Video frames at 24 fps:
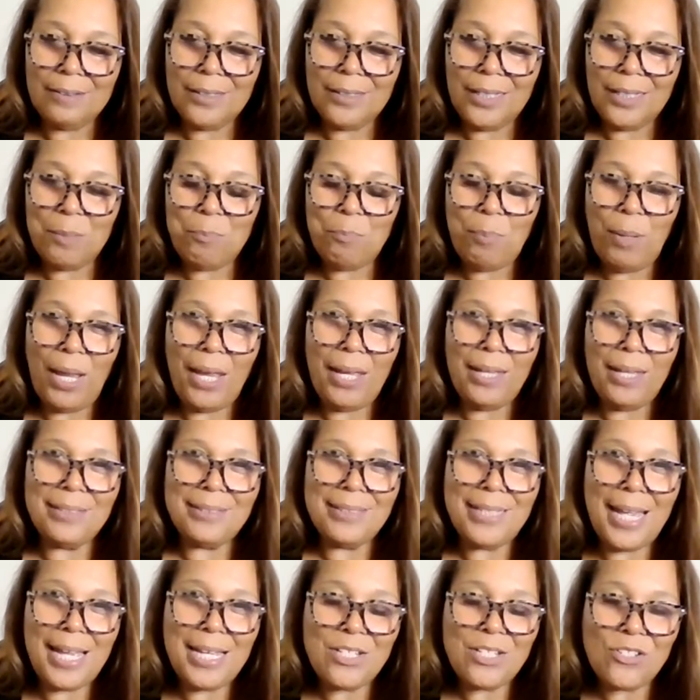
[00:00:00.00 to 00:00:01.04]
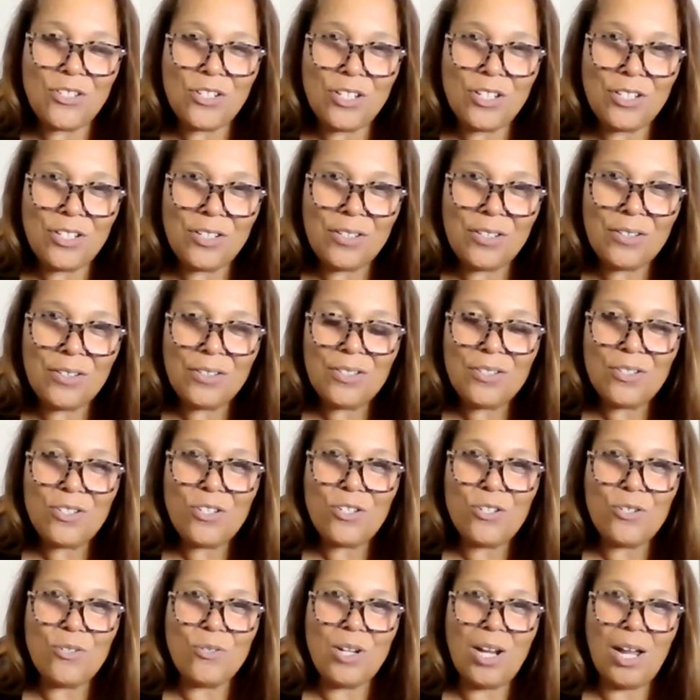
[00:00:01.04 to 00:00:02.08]
and paying attention
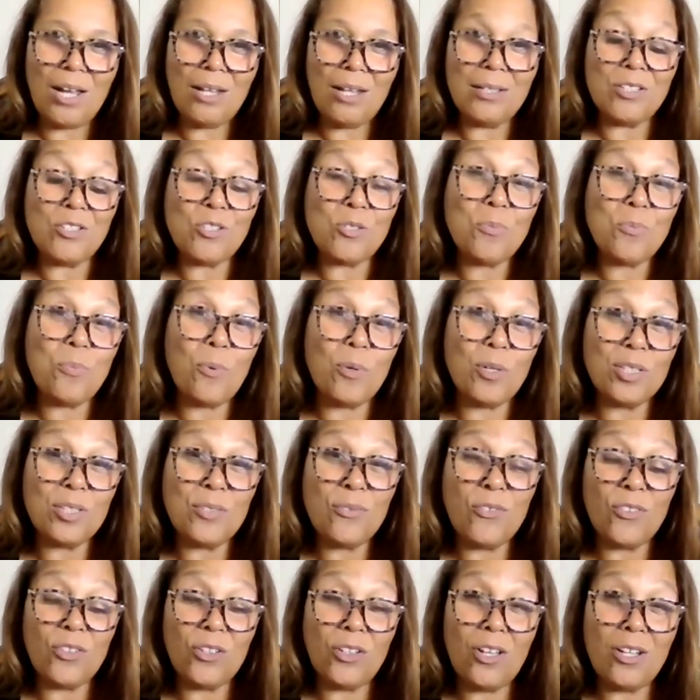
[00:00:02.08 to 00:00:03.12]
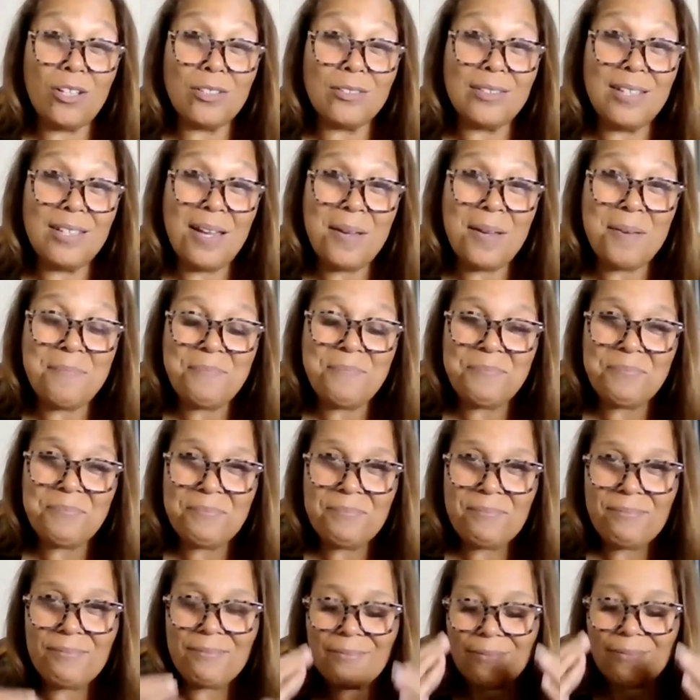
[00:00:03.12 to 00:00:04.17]
to college sports for a long time.
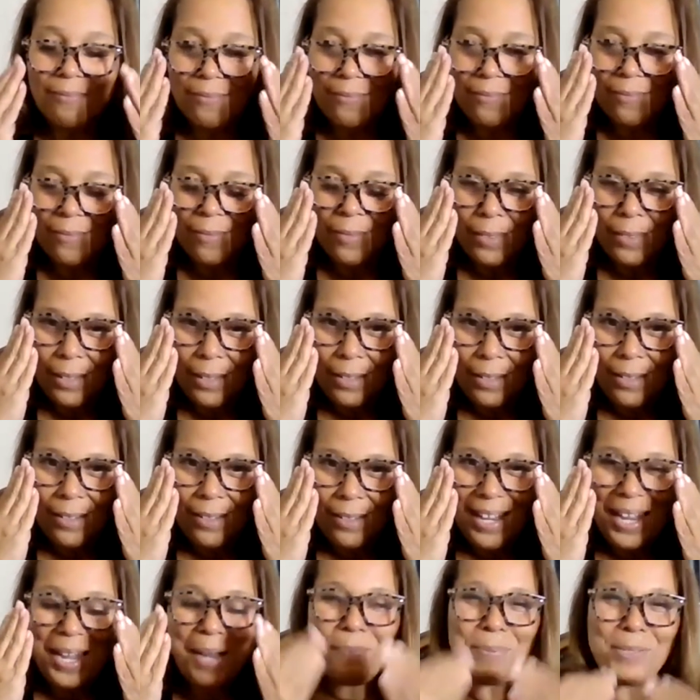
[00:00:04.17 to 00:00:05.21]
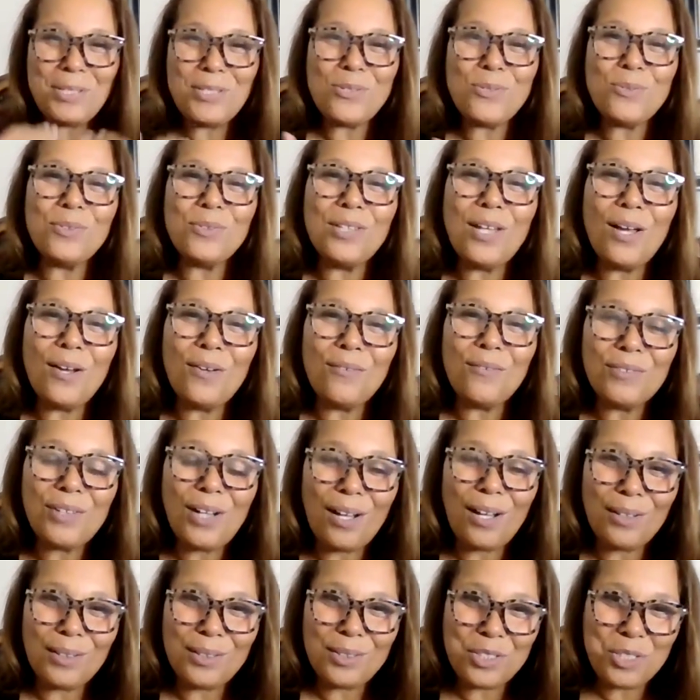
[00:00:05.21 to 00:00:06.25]
I happen to love
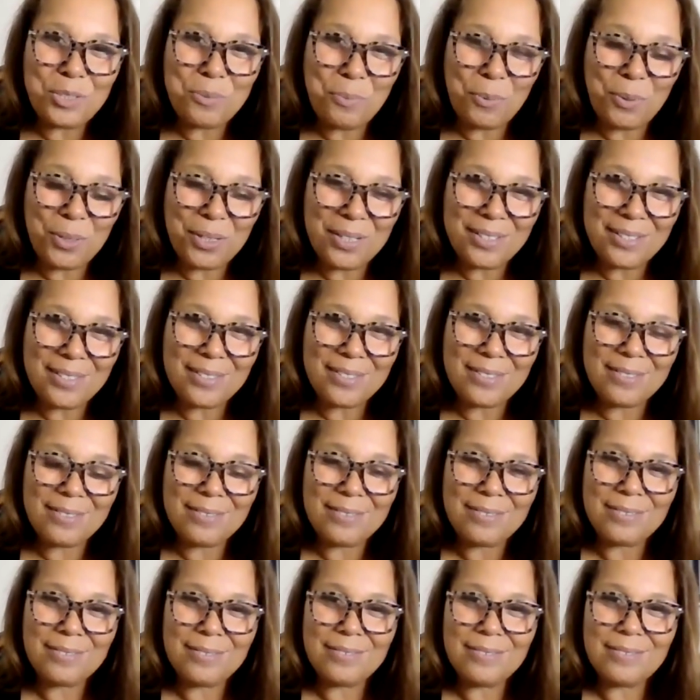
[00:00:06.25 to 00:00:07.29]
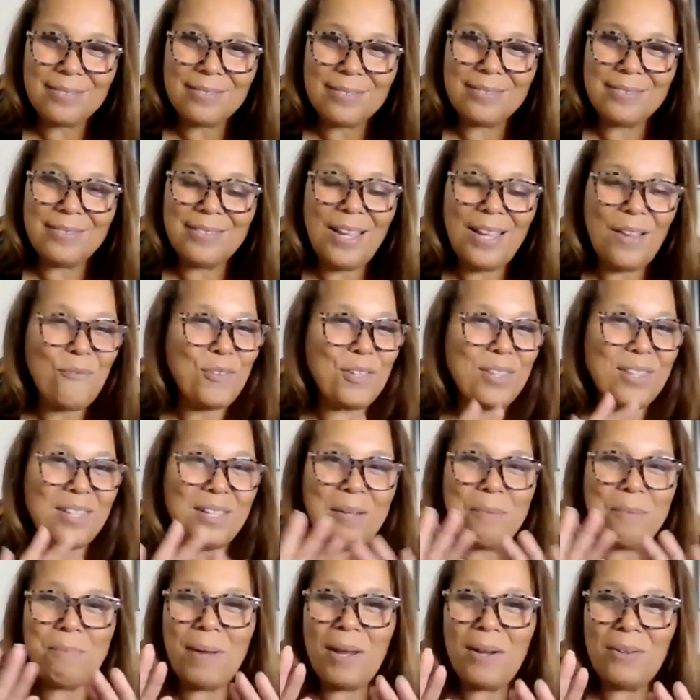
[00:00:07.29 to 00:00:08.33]
college sports.
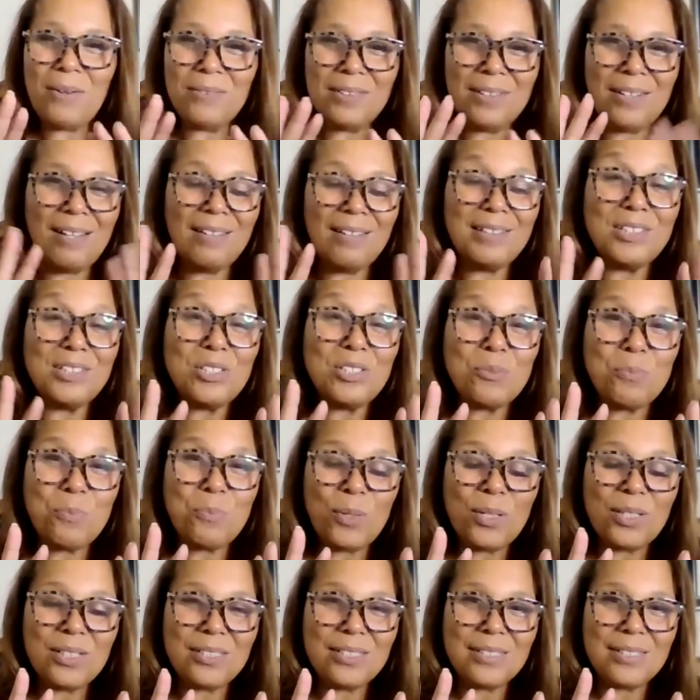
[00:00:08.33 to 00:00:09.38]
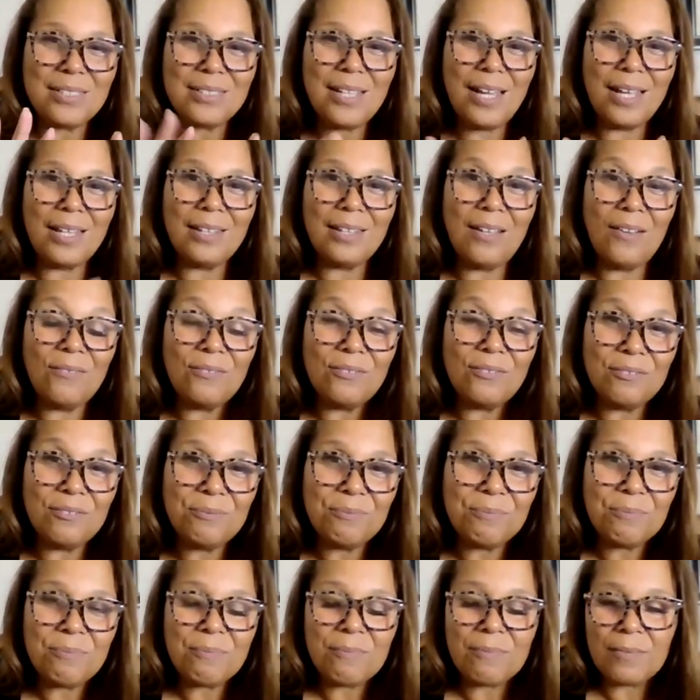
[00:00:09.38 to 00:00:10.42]
Everything about college sports, I love.
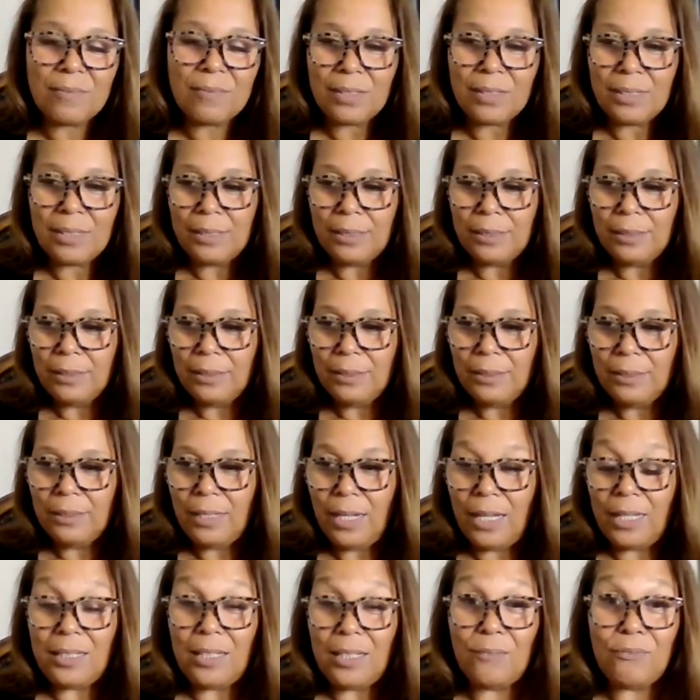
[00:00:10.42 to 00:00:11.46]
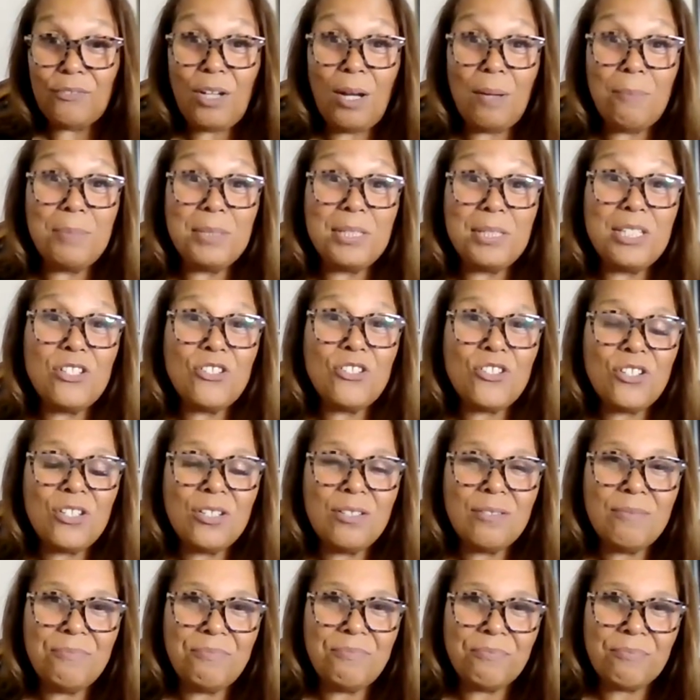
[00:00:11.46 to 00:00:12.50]
I love
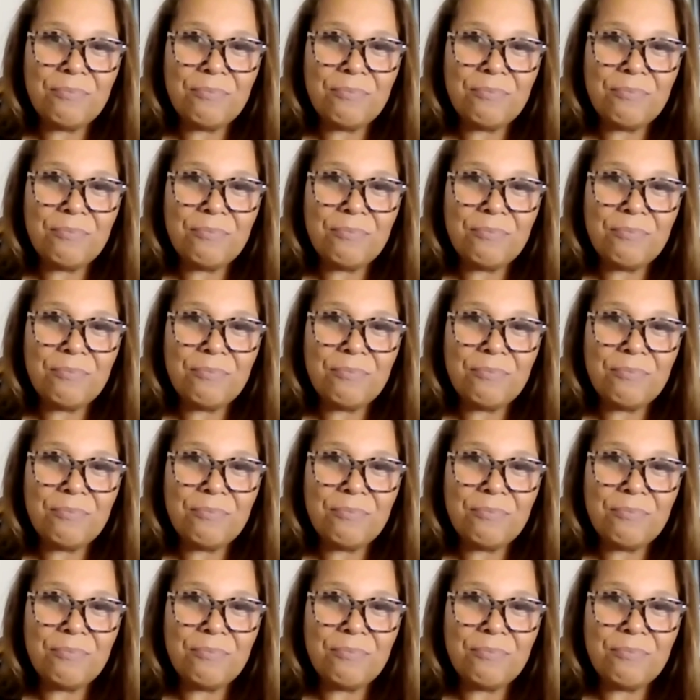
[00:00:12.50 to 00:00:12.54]
competition.